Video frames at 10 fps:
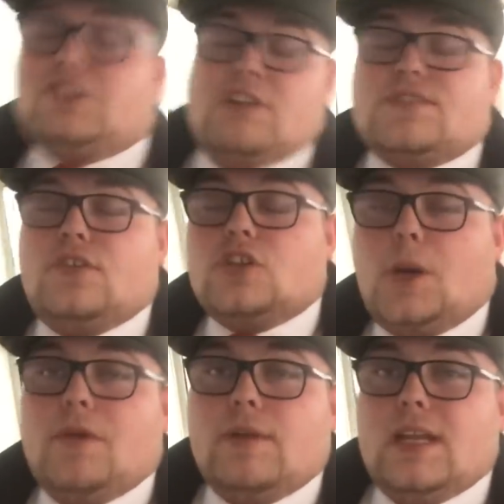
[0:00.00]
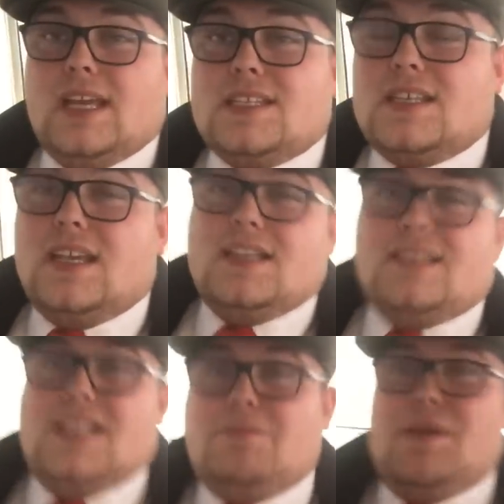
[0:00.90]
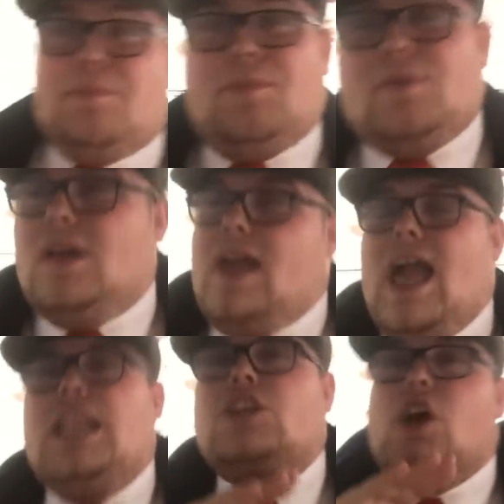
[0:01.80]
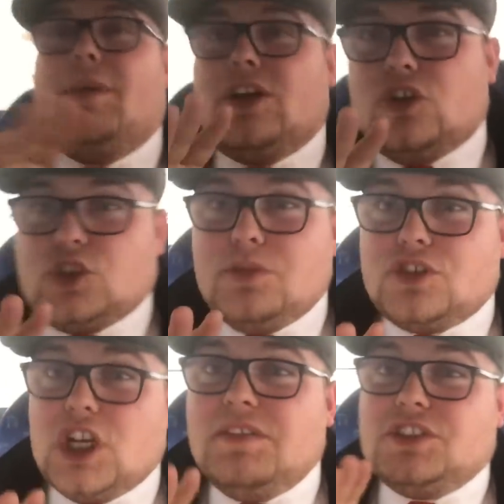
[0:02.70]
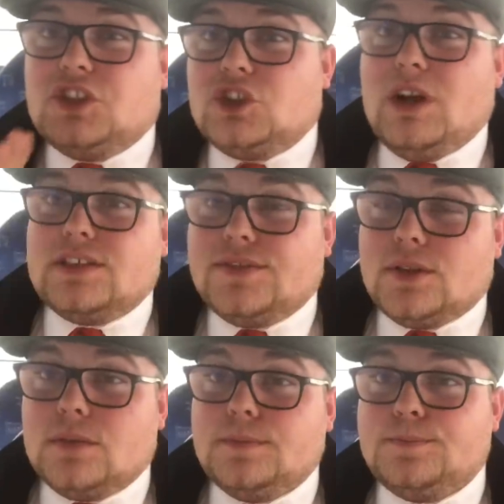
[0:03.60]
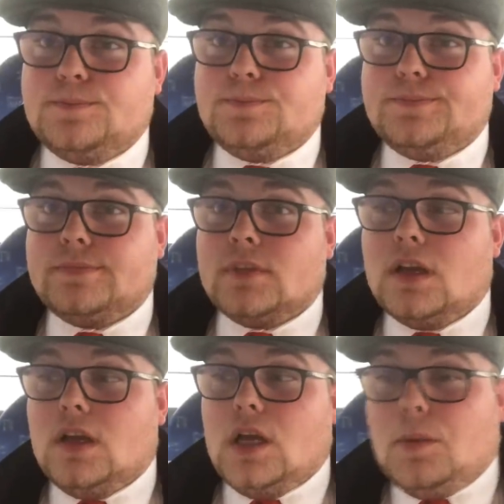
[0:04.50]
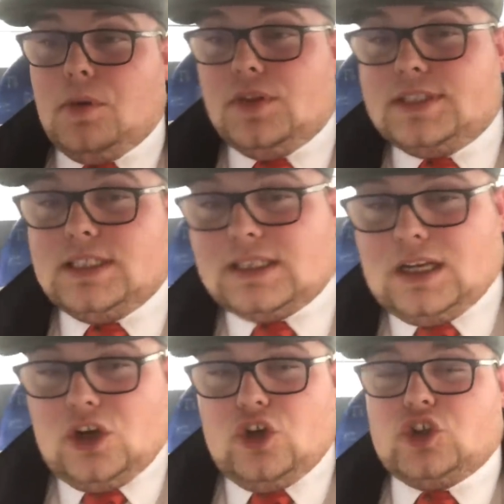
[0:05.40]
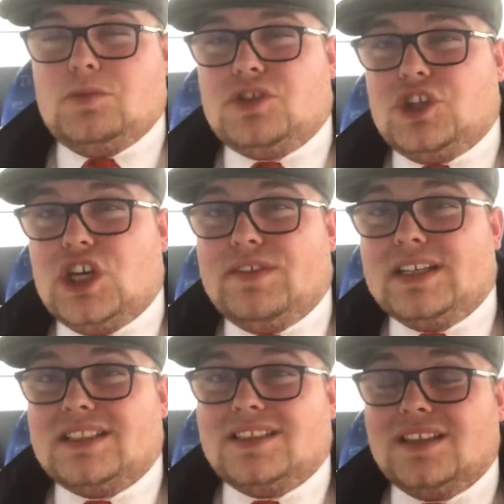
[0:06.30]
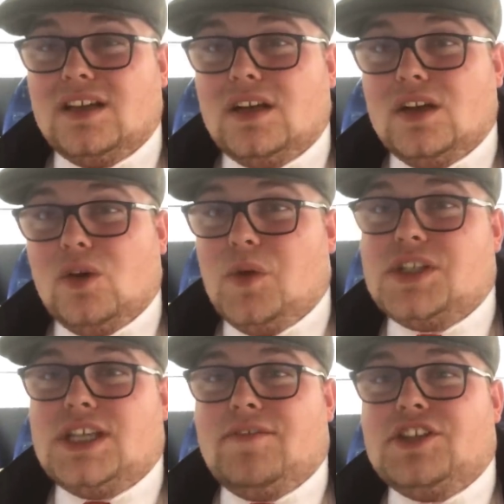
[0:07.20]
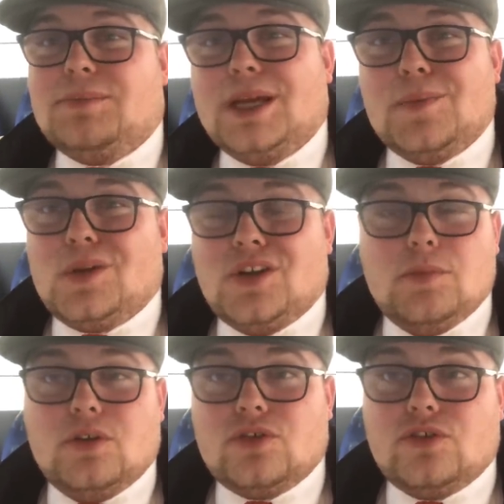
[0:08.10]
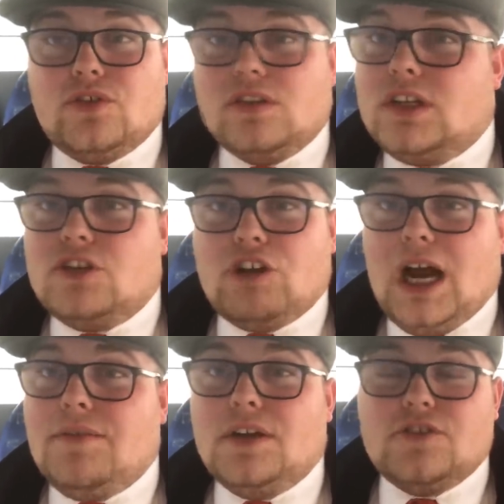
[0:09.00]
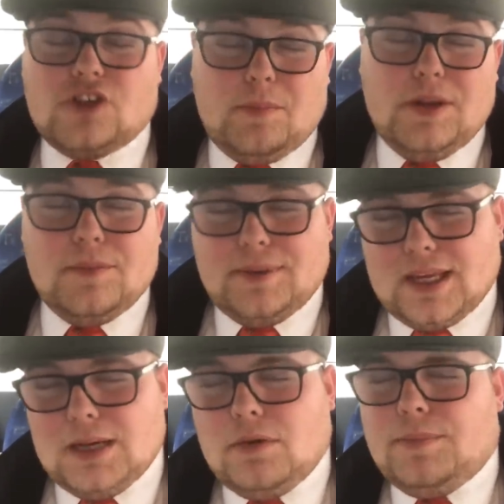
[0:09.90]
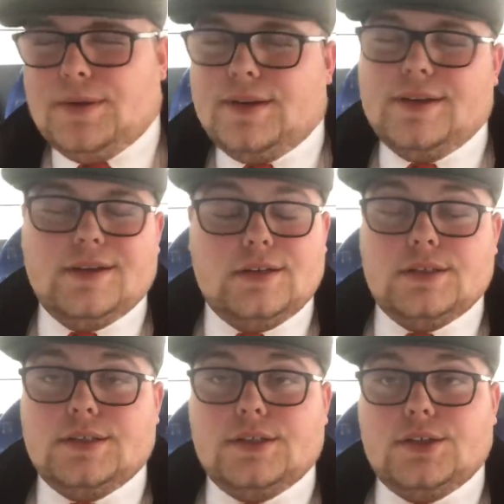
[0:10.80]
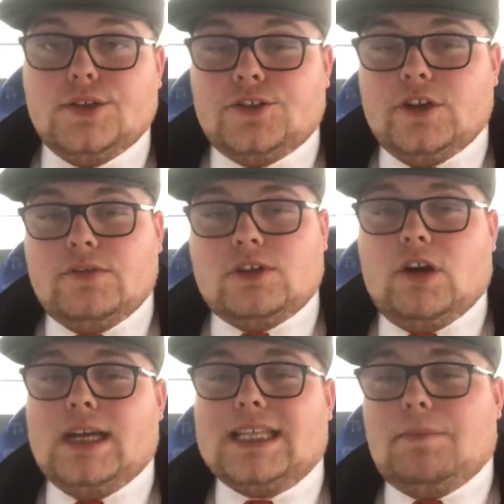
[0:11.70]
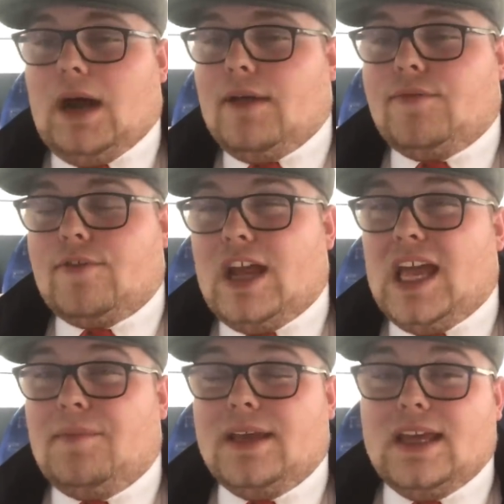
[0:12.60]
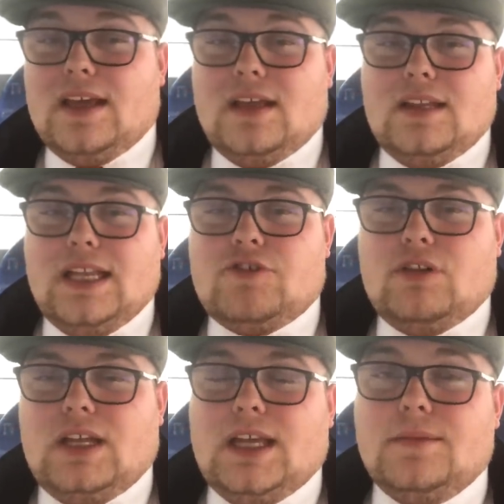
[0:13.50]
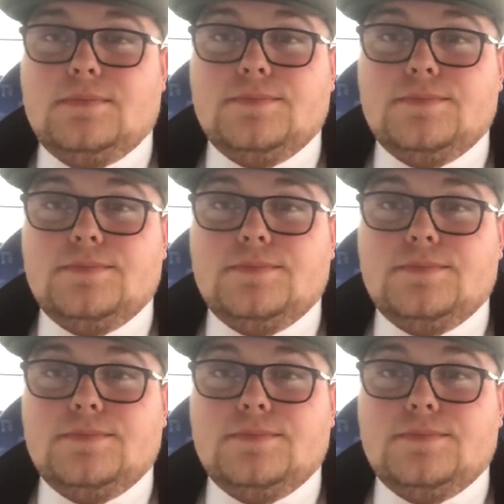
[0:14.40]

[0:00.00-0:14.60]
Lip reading: a stressful job, it really is. Dealing with any job in customer service is stressful. But this is like a customer service with 70 people on your bus and you're driving and stopping and picking them up. And so you've just got to get into that mind frame, literally.